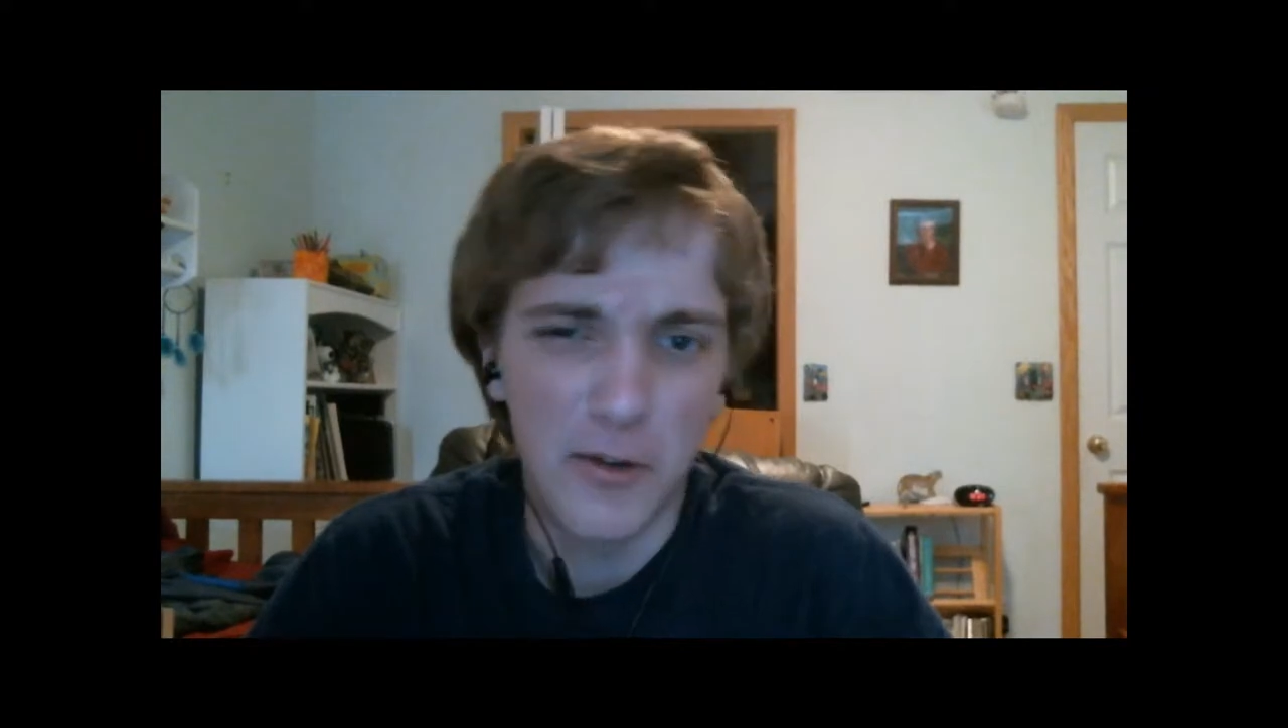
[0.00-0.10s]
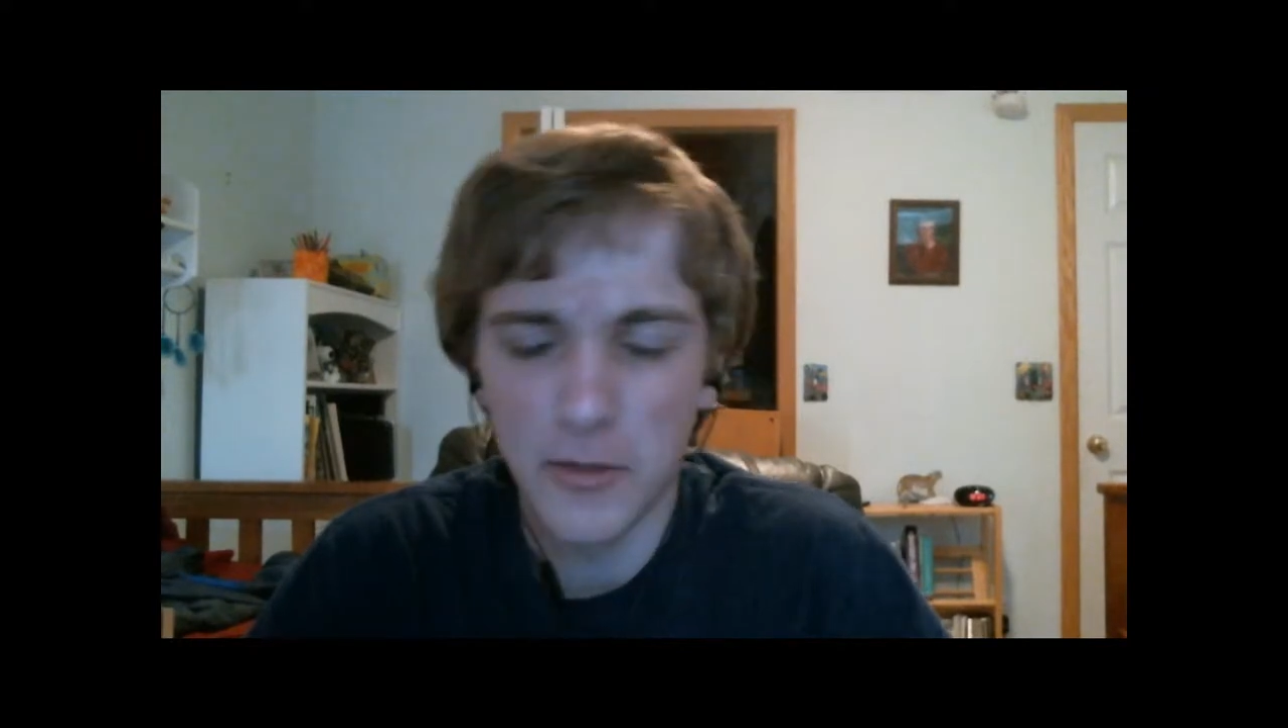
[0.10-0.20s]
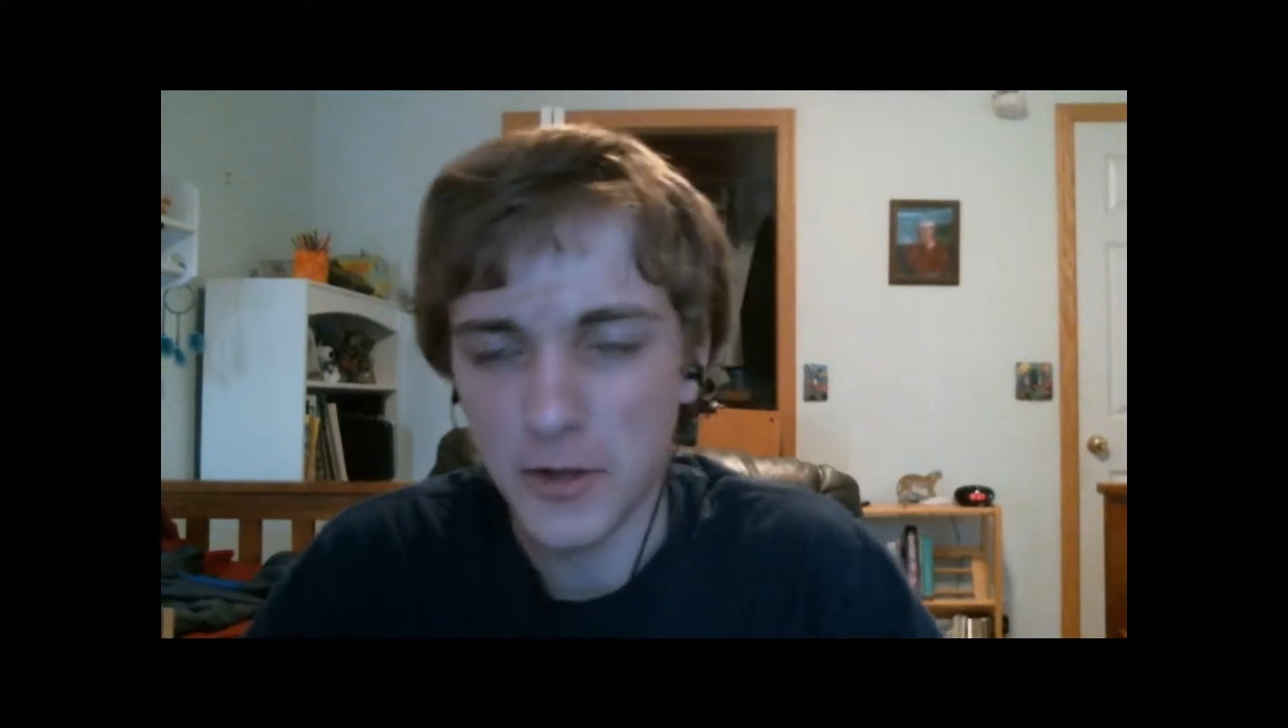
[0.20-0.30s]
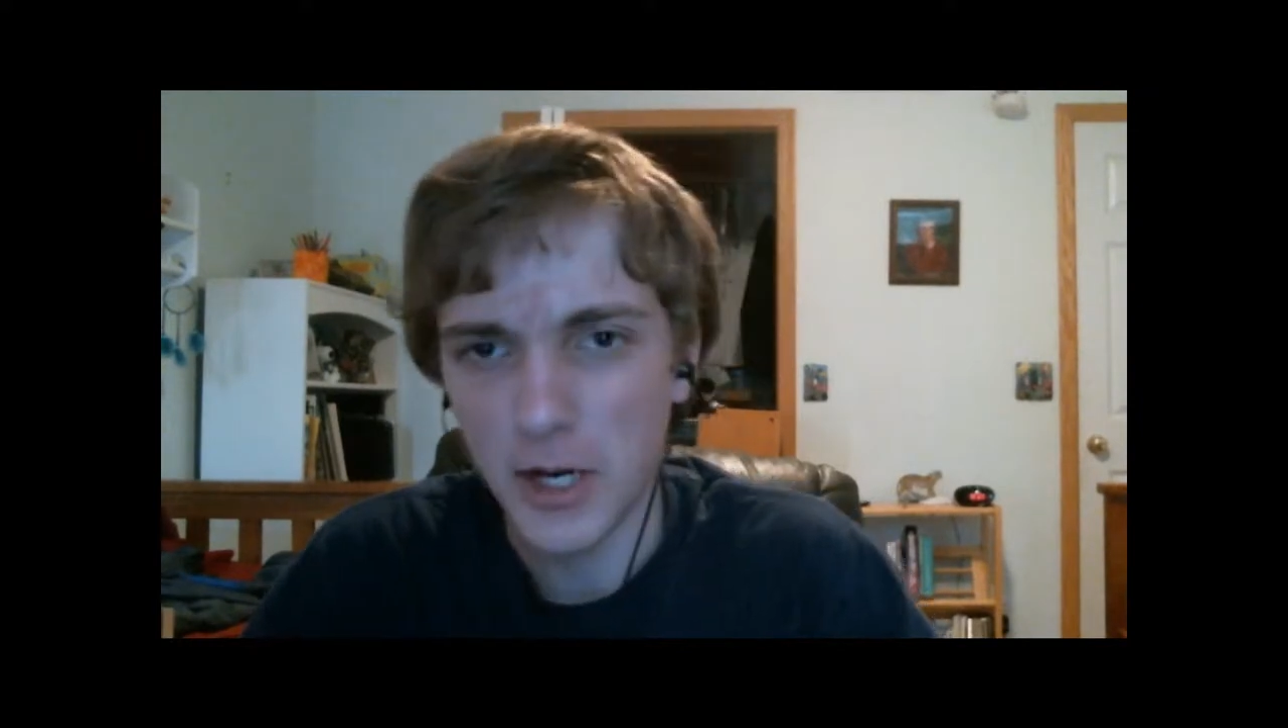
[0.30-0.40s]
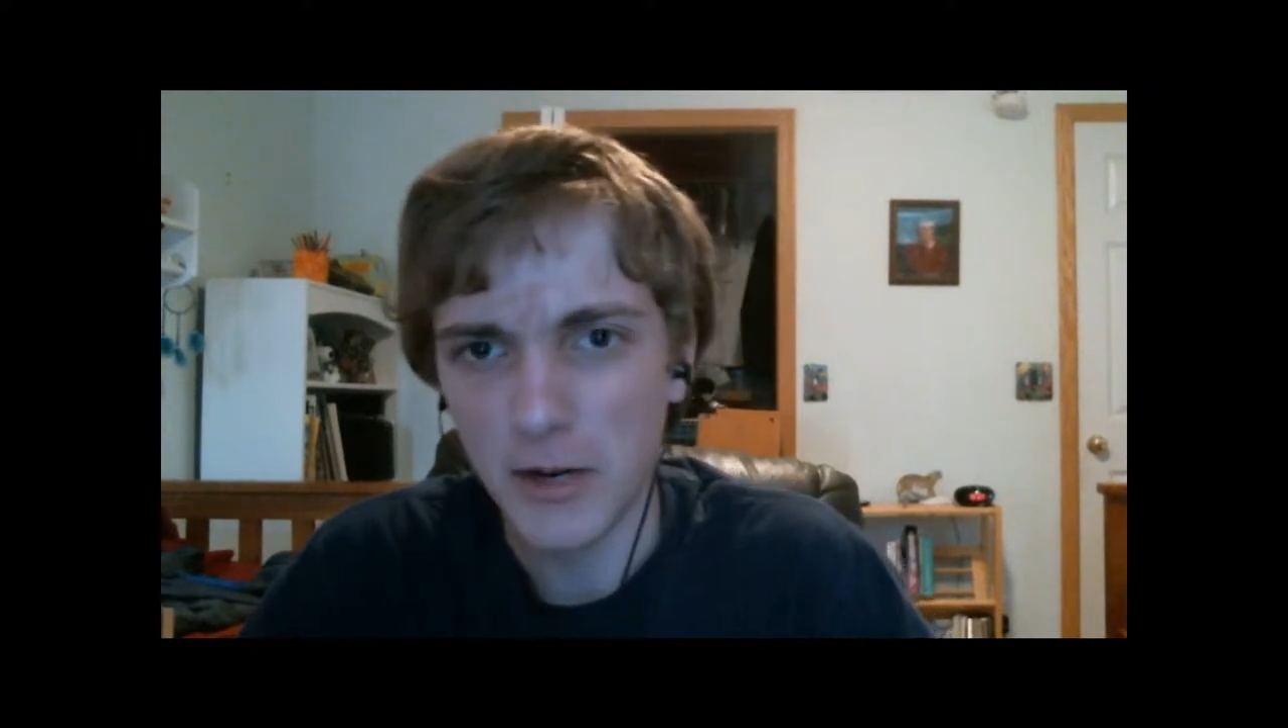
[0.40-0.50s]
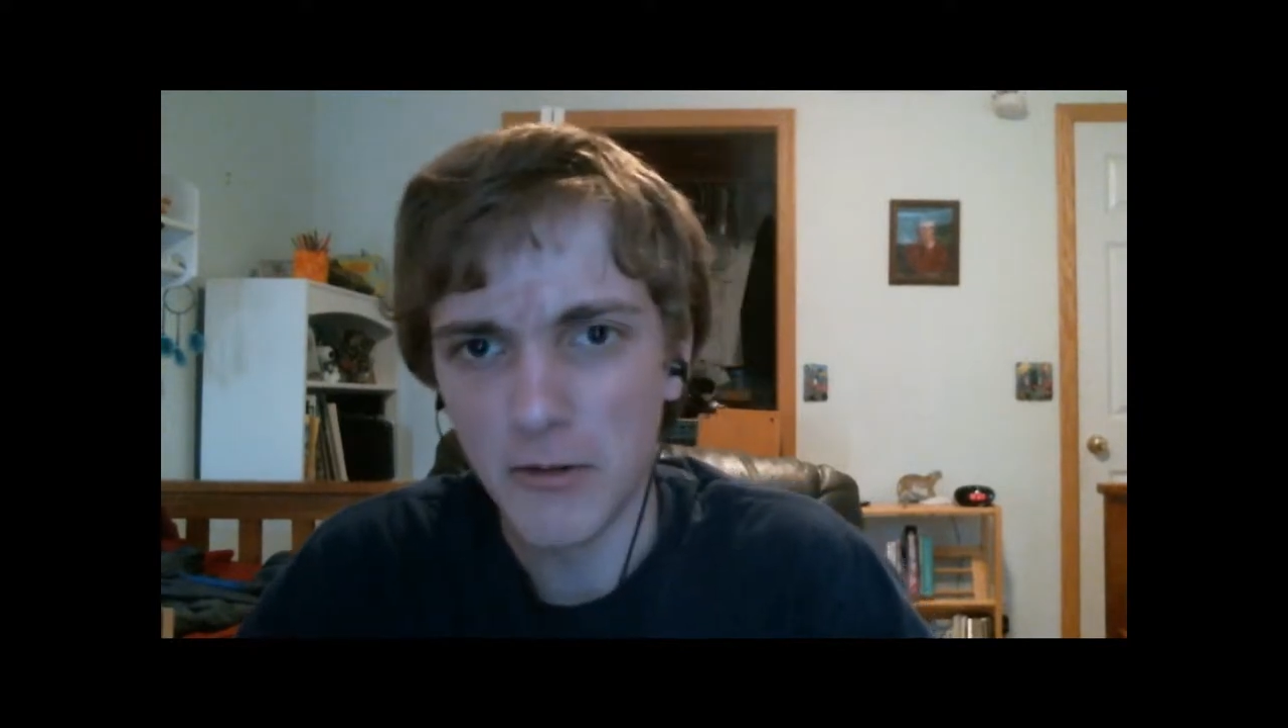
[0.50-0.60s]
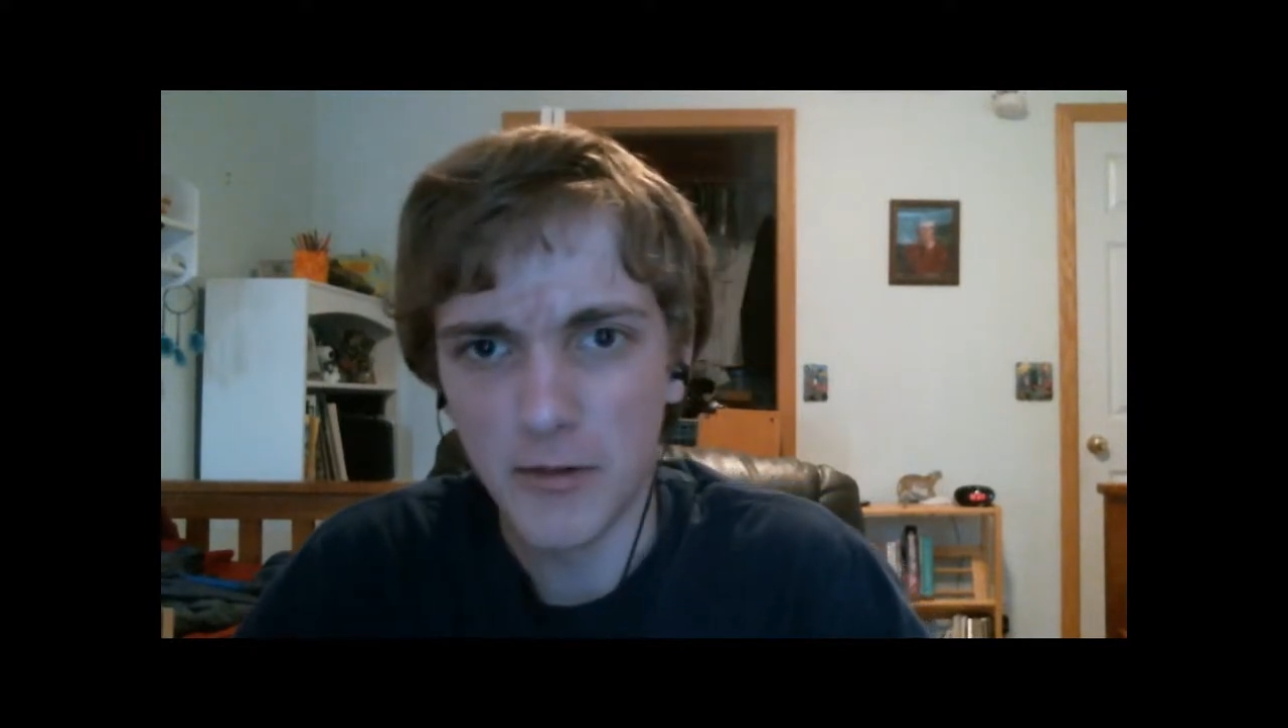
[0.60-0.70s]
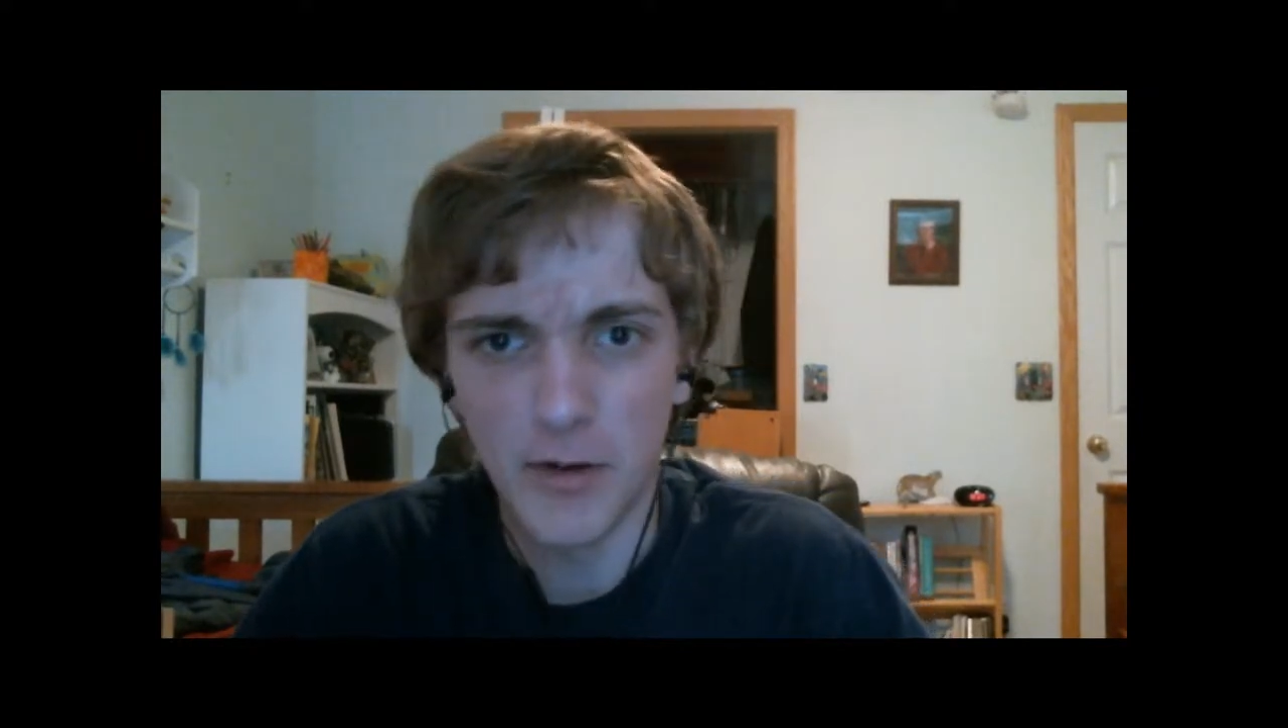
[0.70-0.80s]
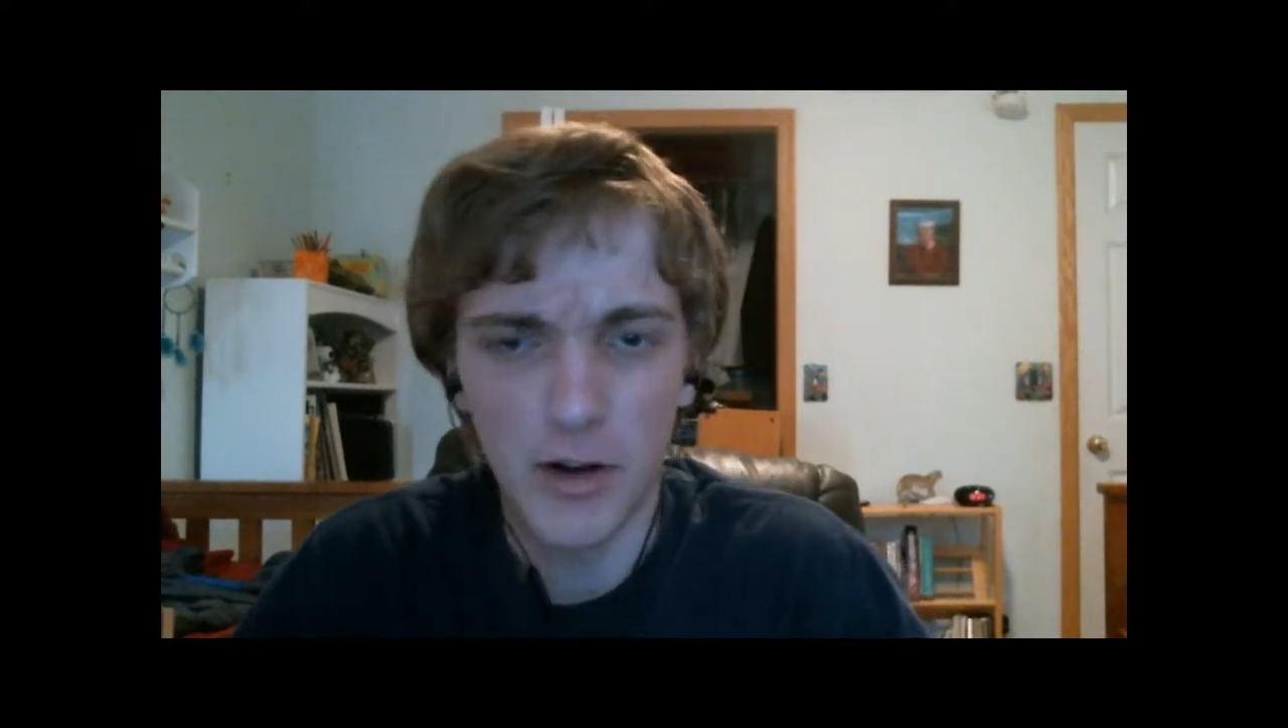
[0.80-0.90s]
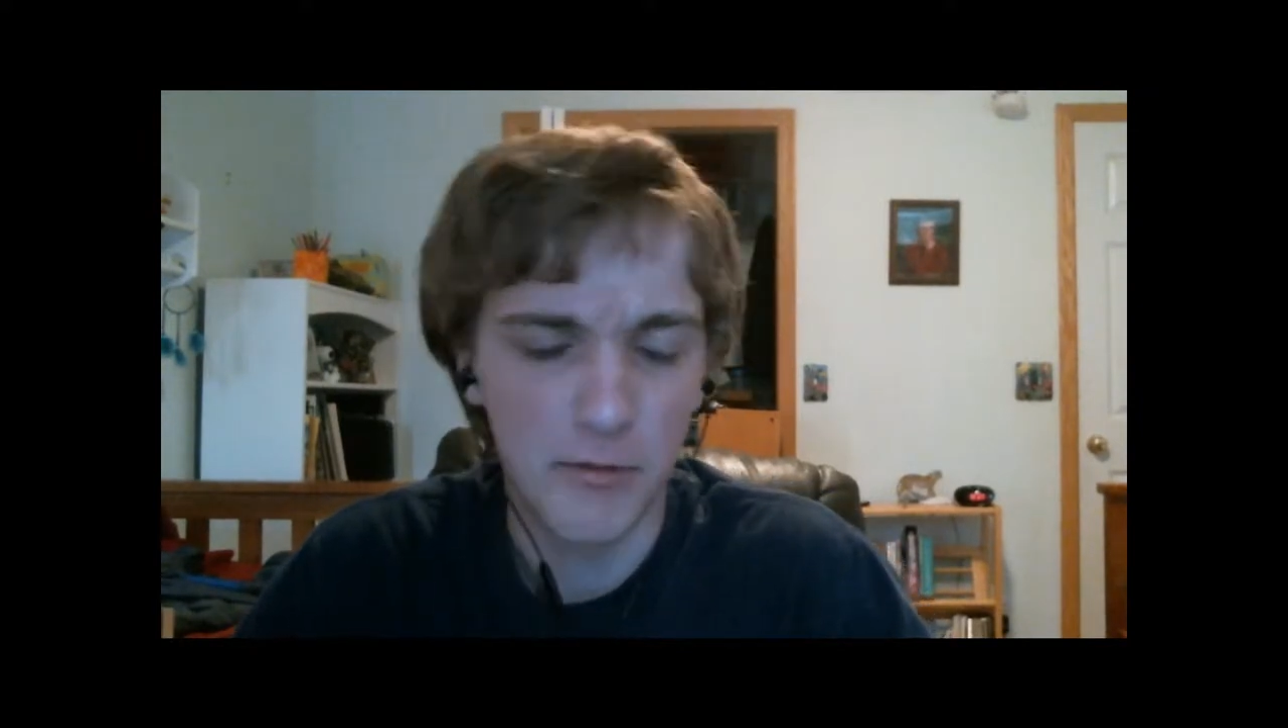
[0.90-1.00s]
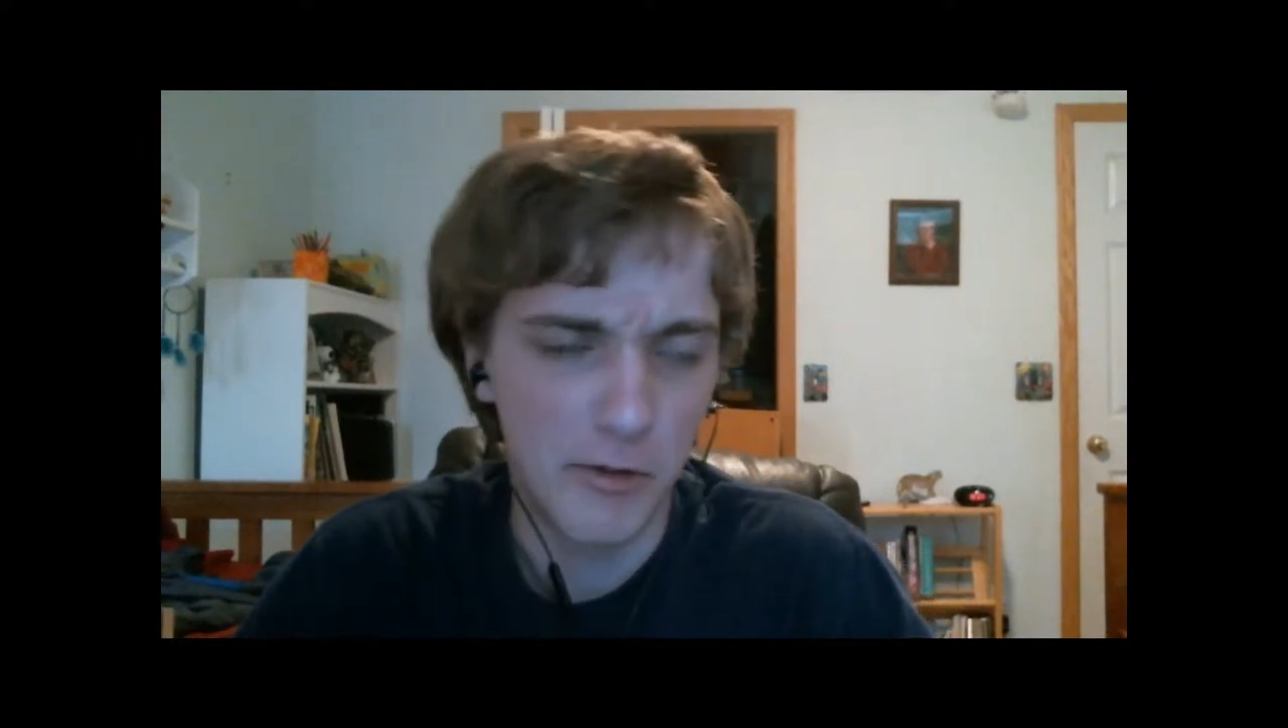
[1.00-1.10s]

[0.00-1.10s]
it's gonna revolve